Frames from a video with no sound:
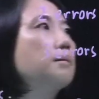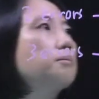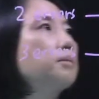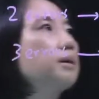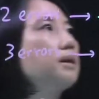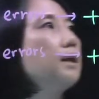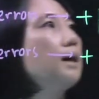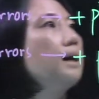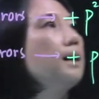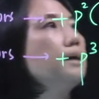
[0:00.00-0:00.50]

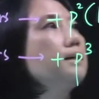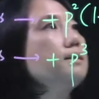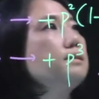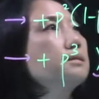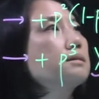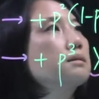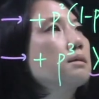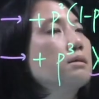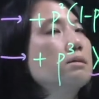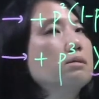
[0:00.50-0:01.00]
plus
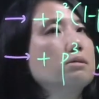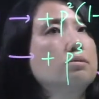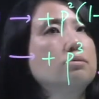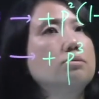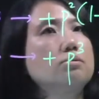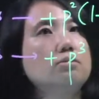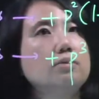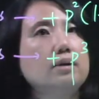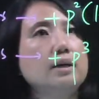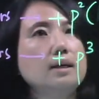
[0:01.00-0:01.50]
the
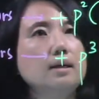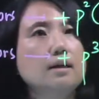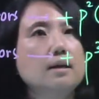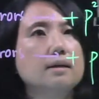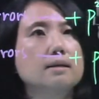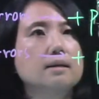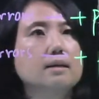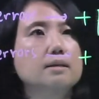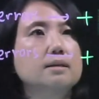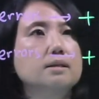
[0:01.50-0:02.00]
3
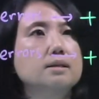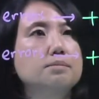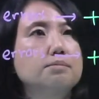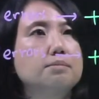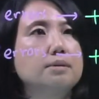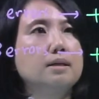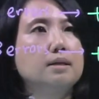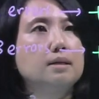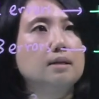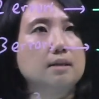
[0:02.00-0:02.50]
and then this
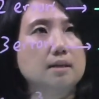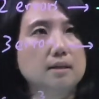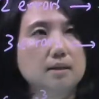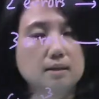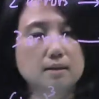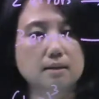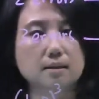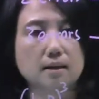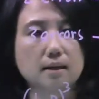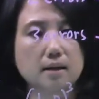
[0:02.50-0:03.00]

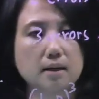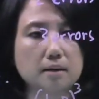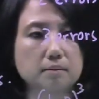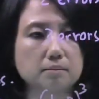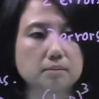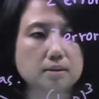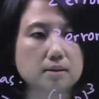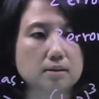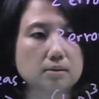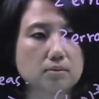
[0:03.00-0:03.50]
p
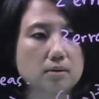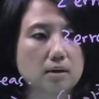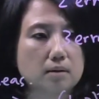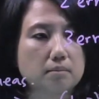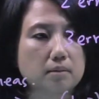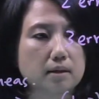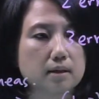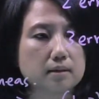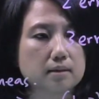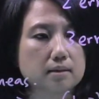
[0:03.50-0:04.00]
times the 1
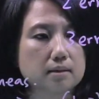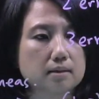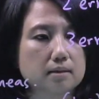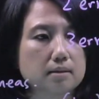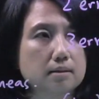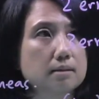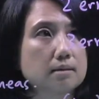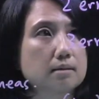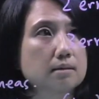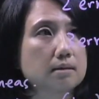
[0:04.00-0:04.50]

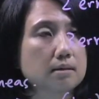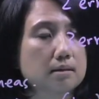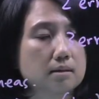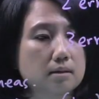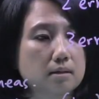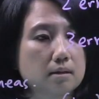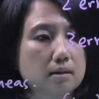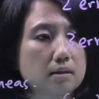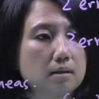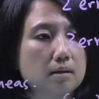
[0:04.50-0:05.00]
minus
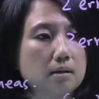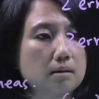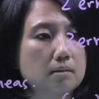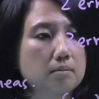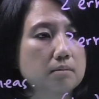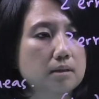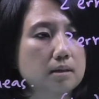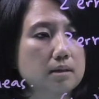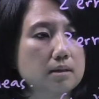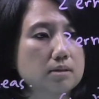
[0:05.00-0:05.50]

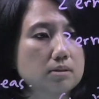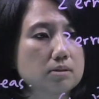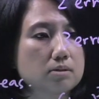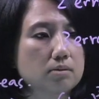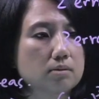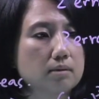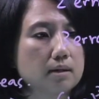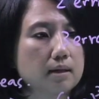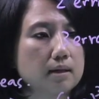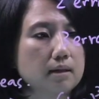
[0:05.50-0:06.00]
p
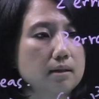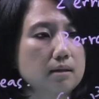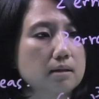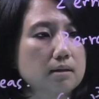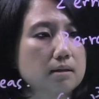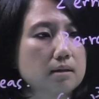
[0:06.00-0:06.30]
squared.